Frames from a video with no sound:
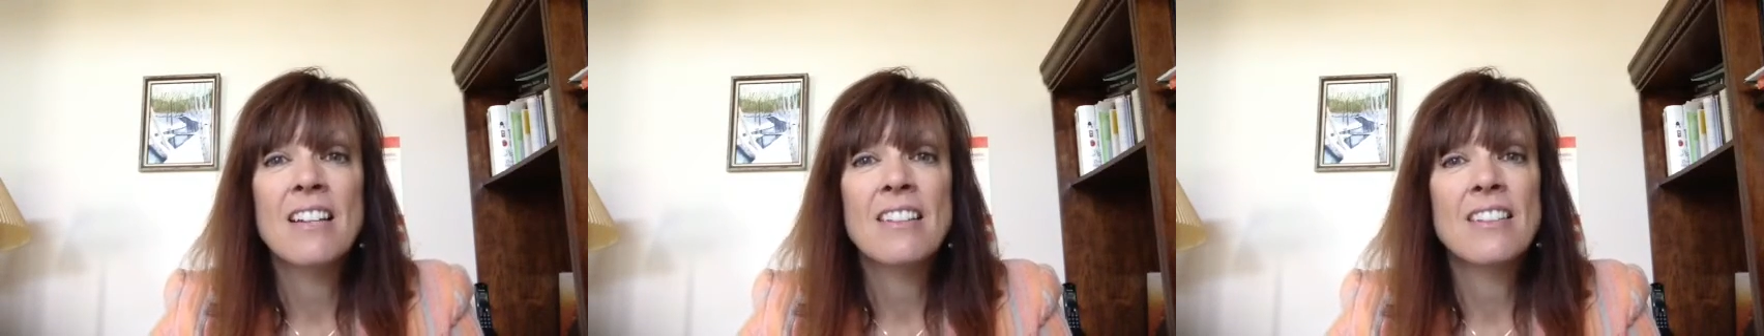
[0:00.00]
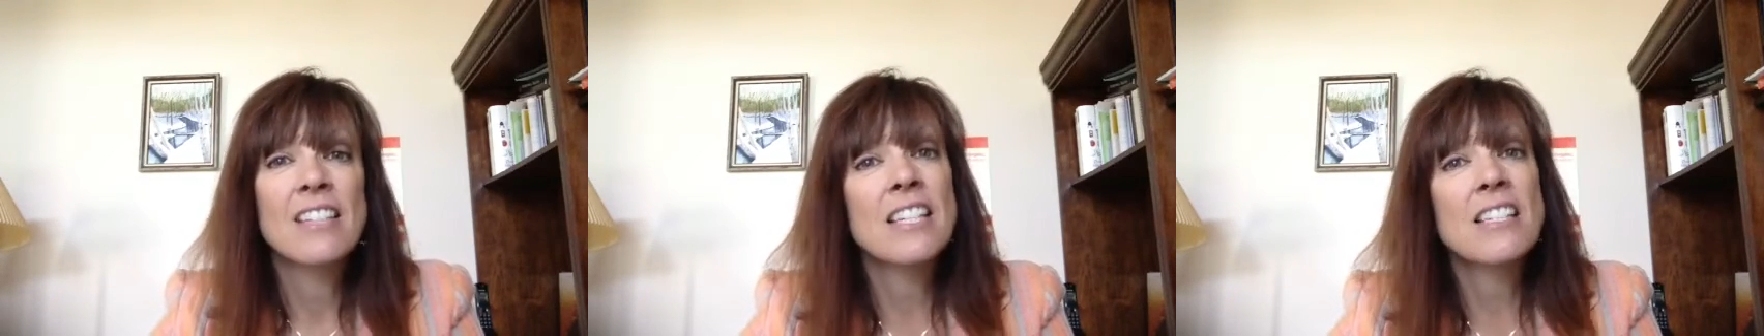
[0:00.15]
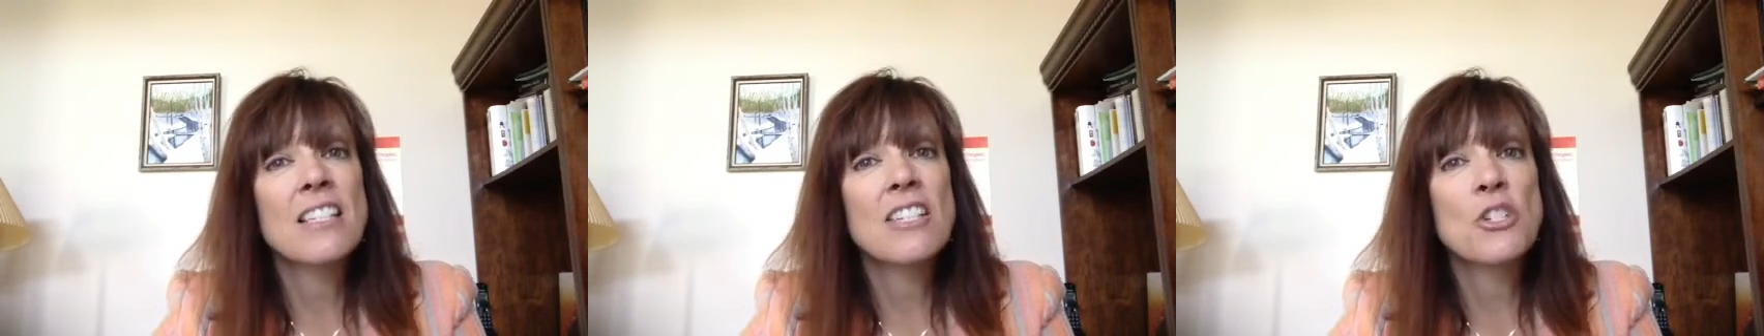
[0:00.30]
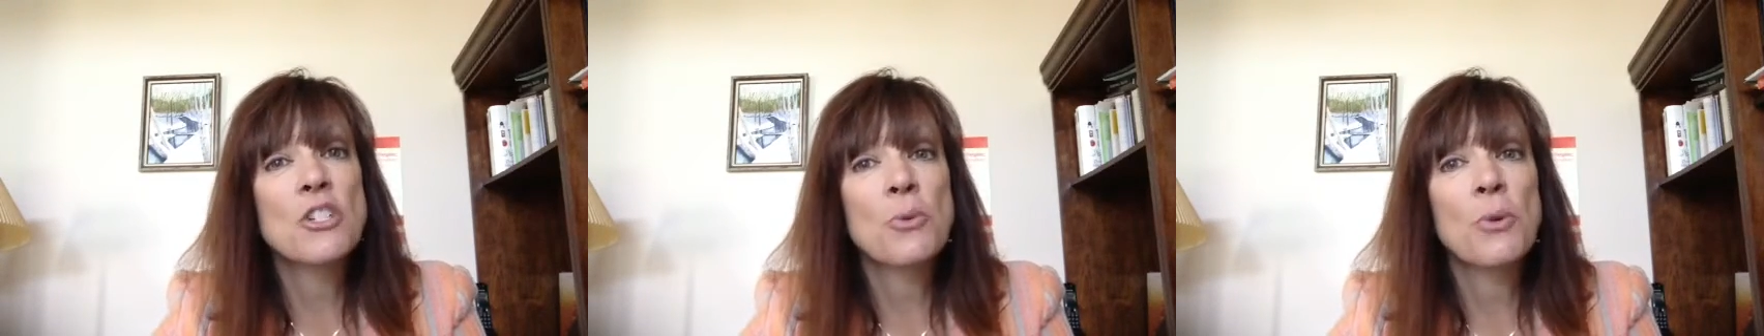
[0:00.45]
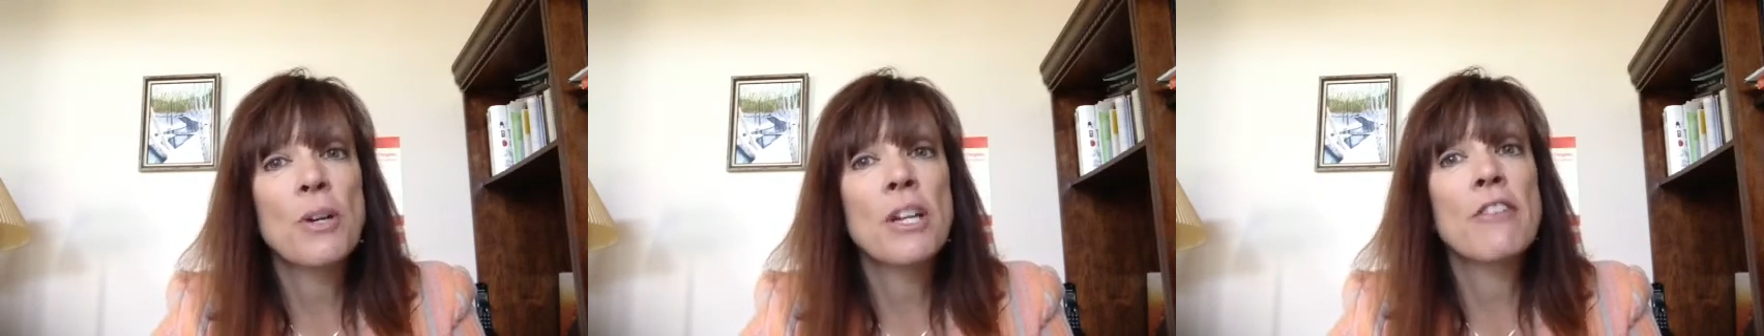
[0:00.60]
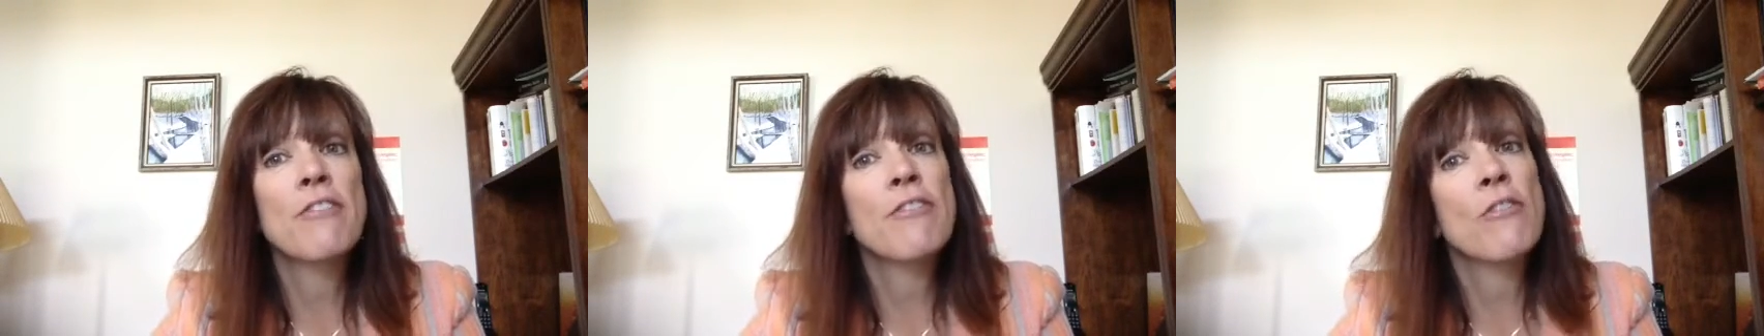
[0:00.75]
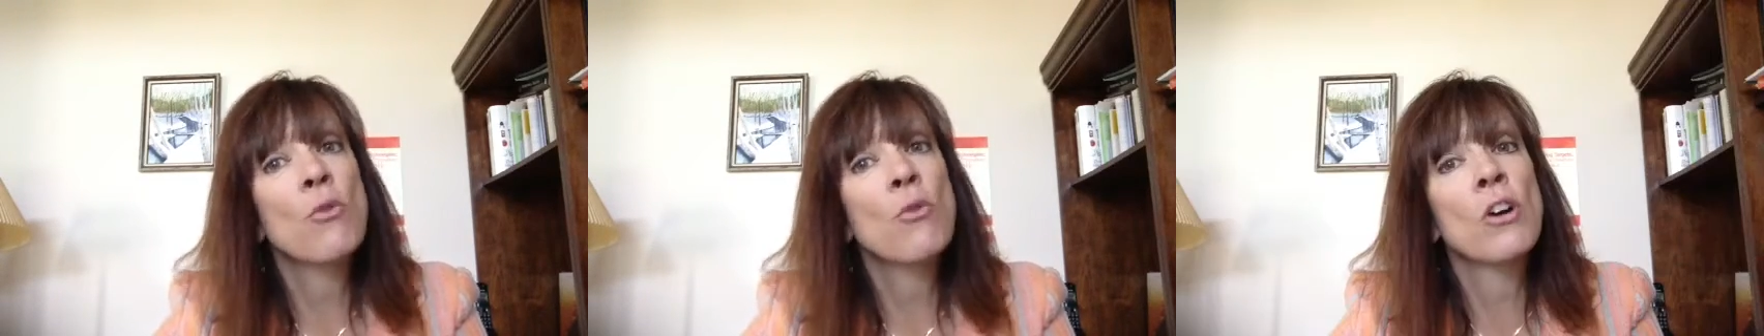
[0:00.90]
Lesson
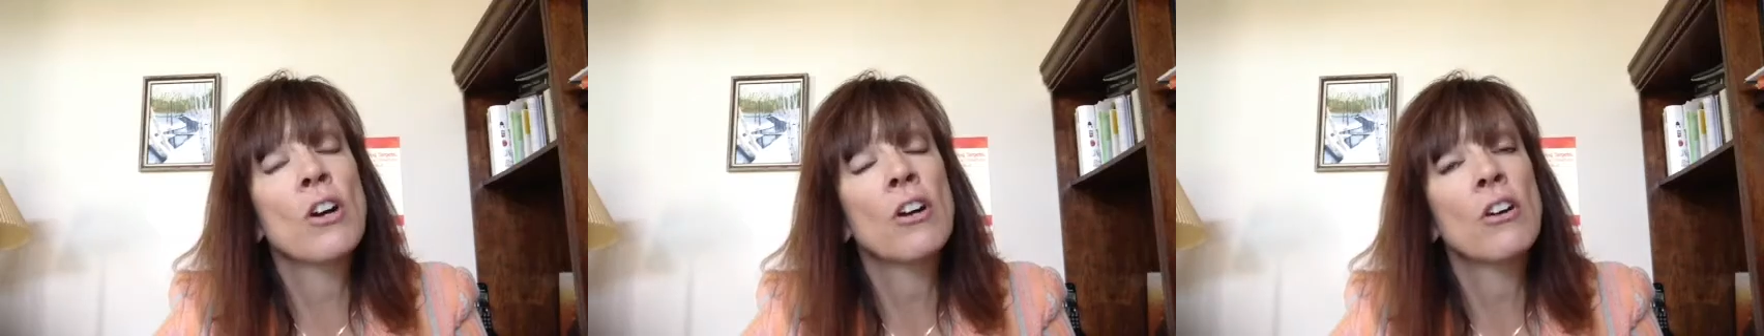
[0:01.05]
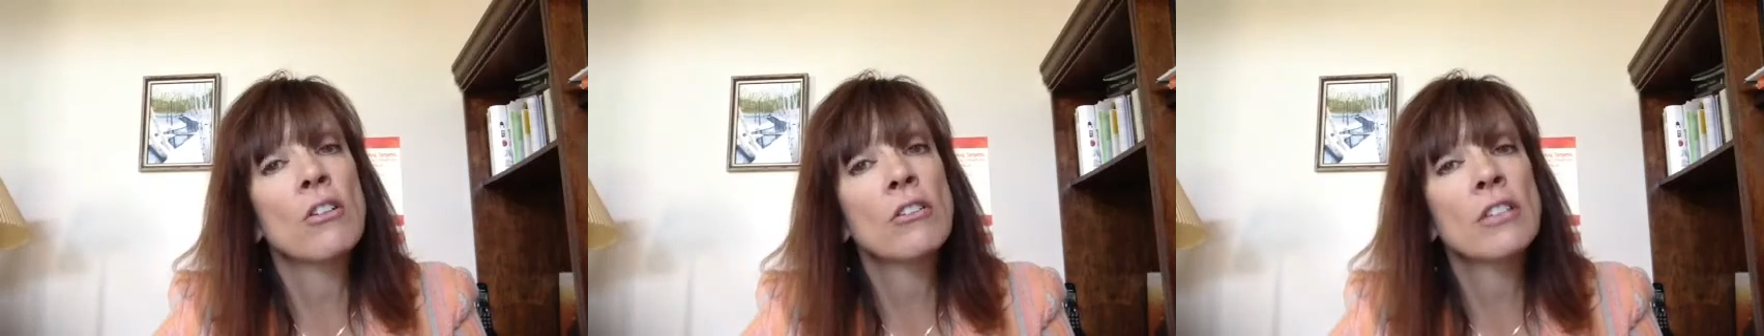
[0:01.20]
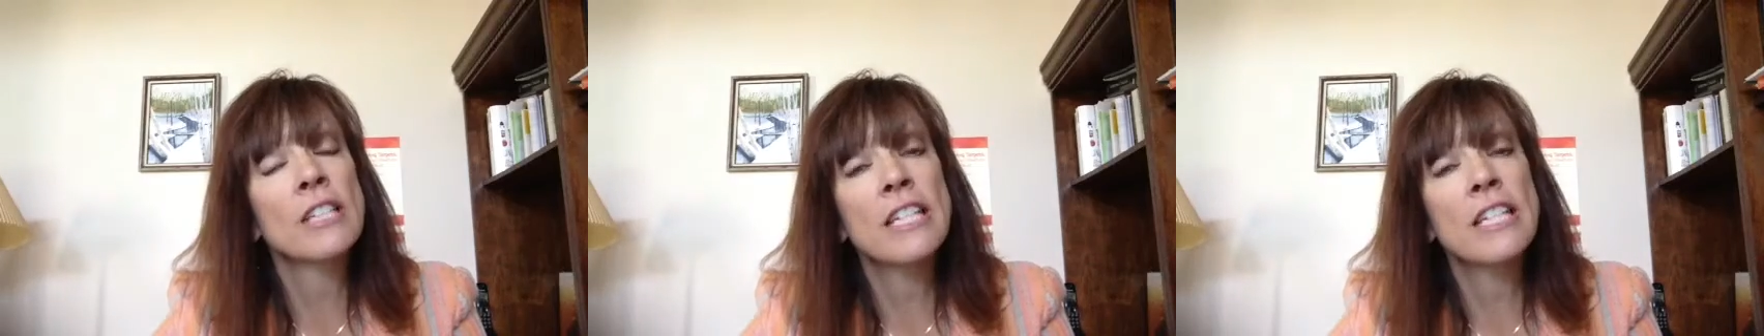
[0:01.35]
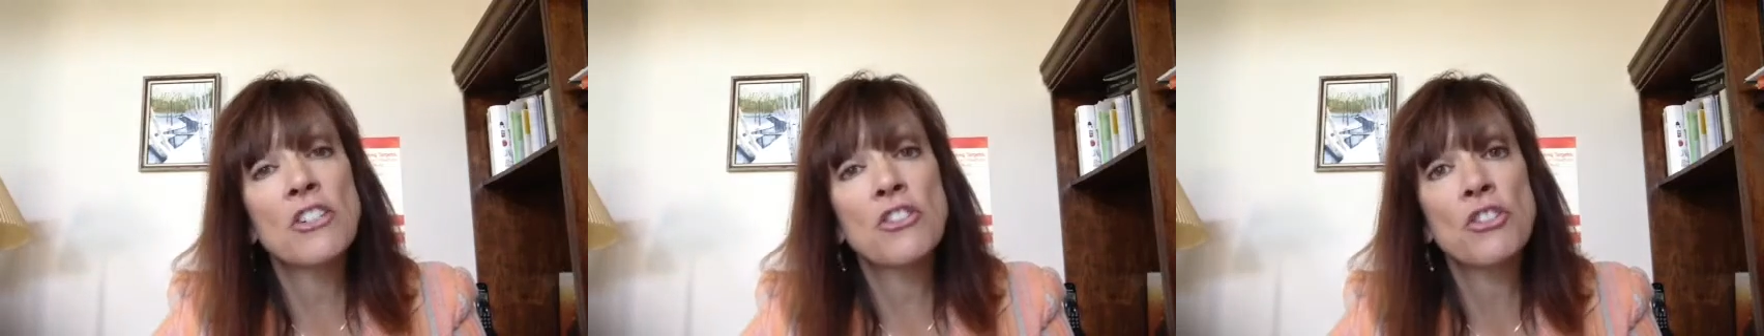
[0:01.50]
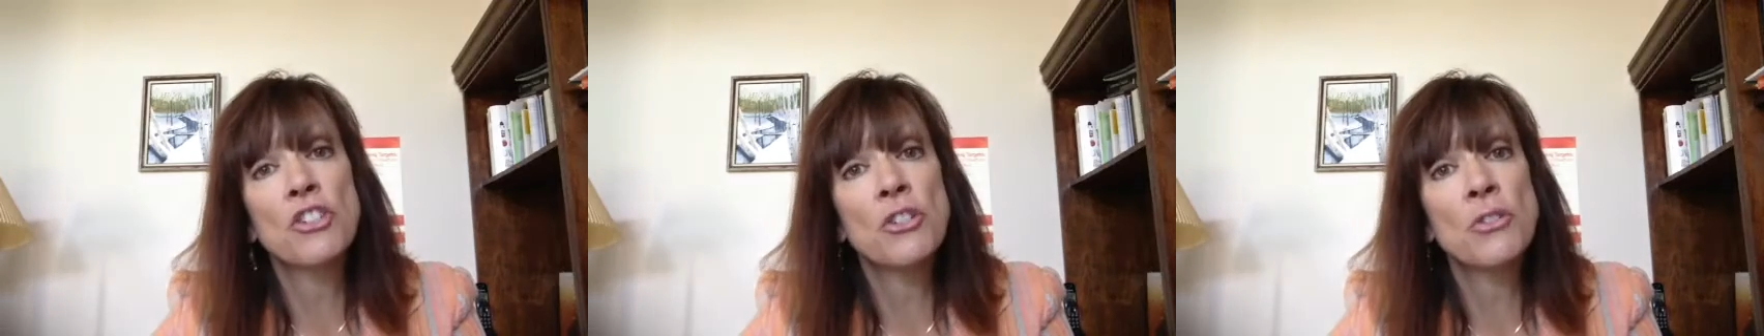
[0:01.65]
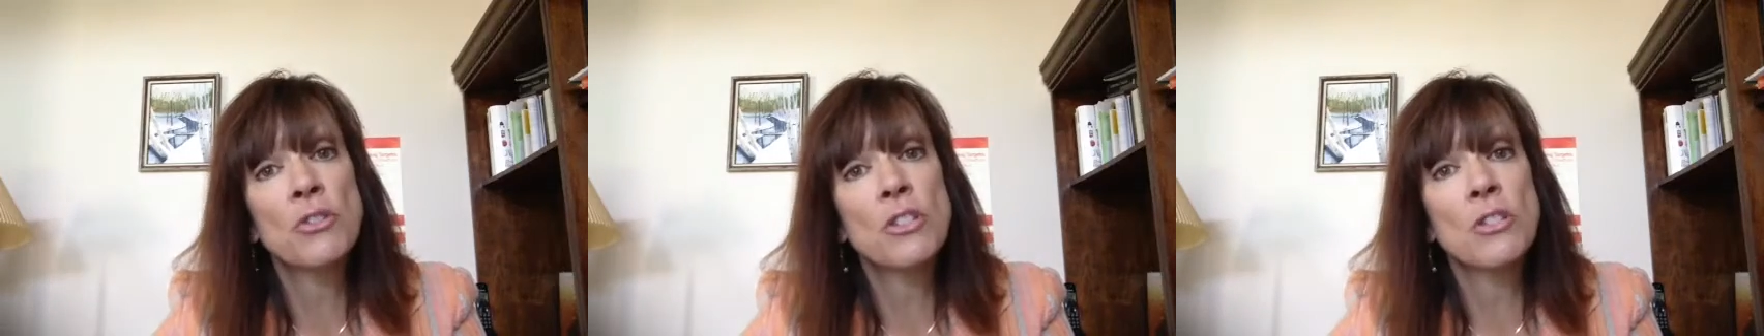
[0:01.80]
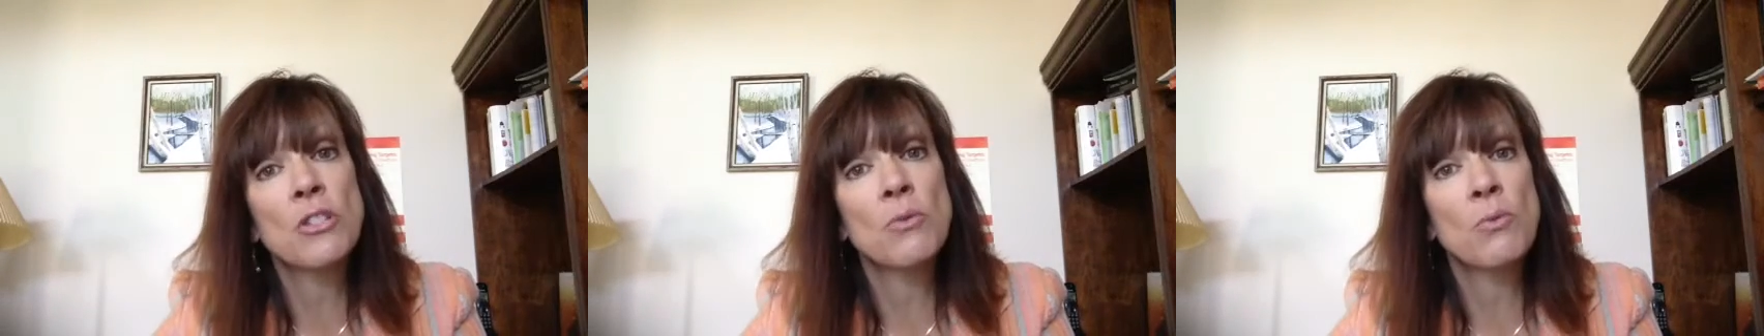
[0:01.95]
24 only
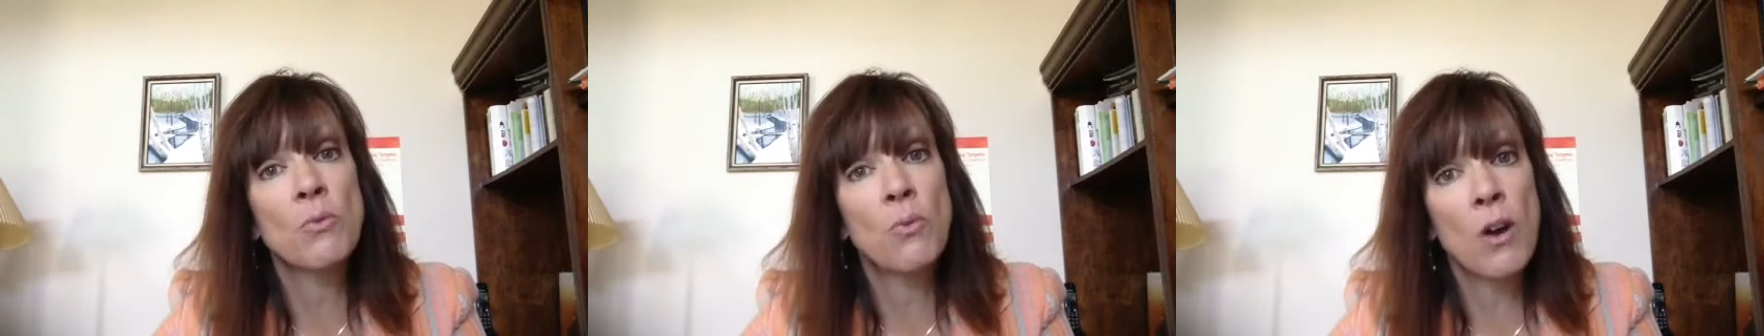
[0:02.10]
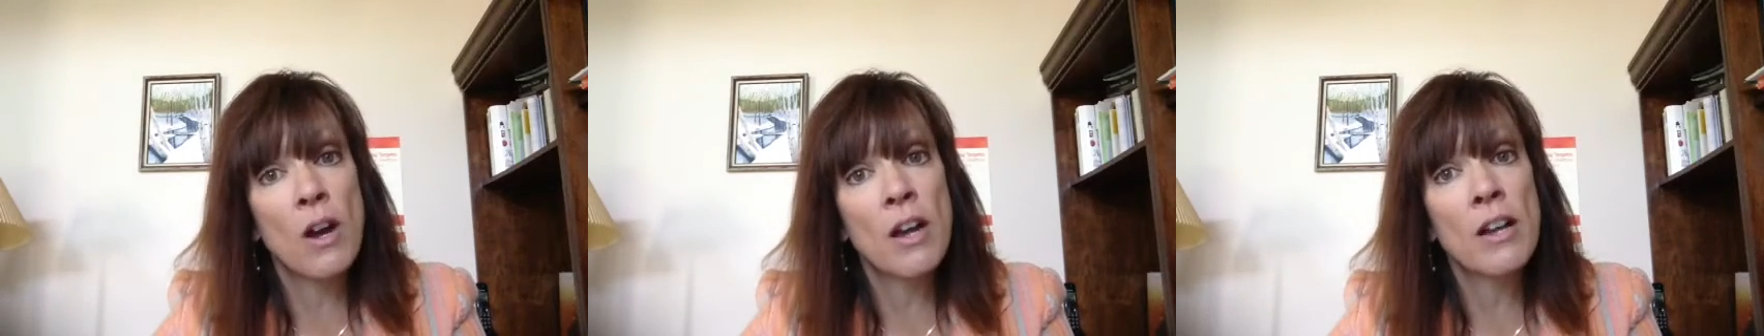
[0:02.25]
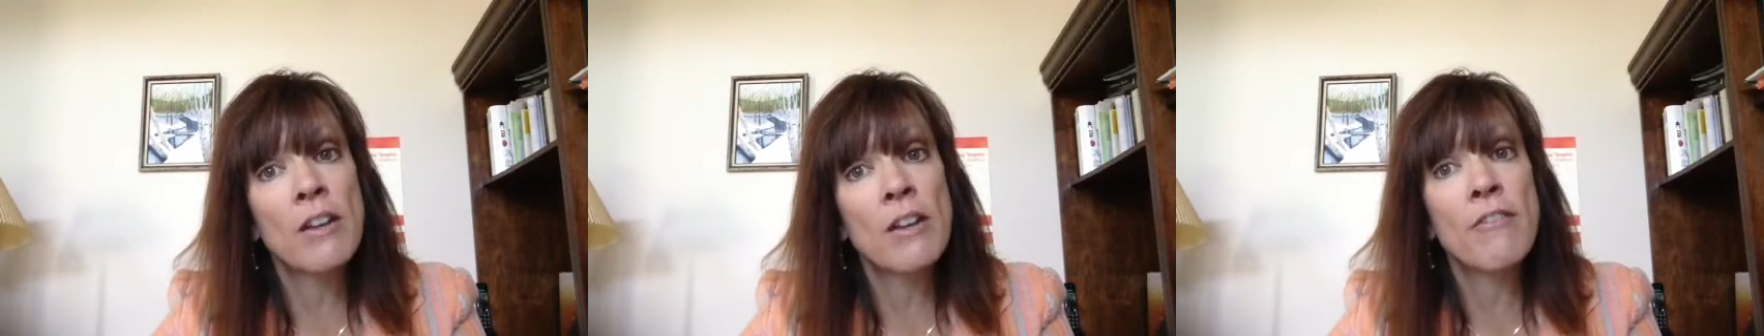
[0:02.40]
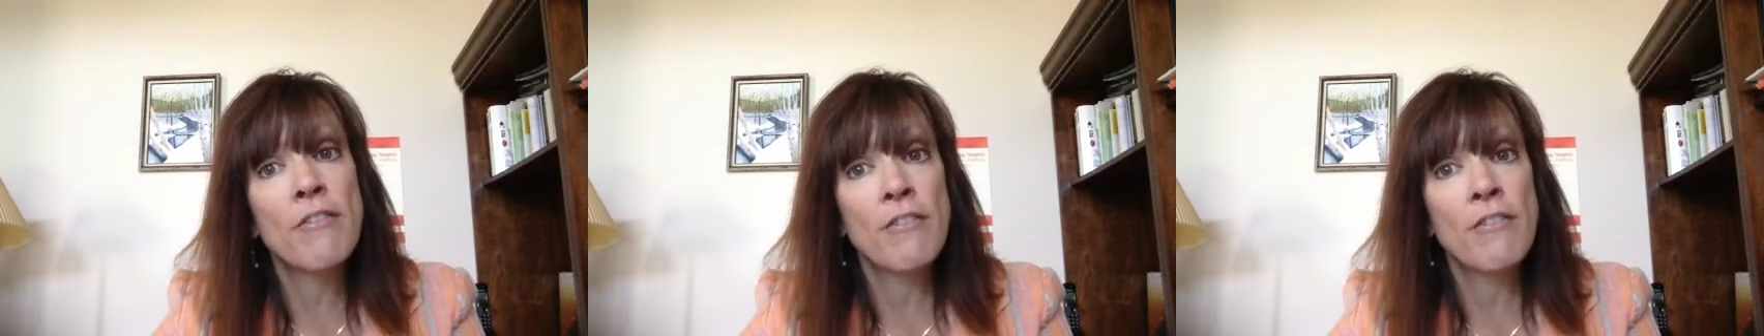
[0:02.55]
introduces one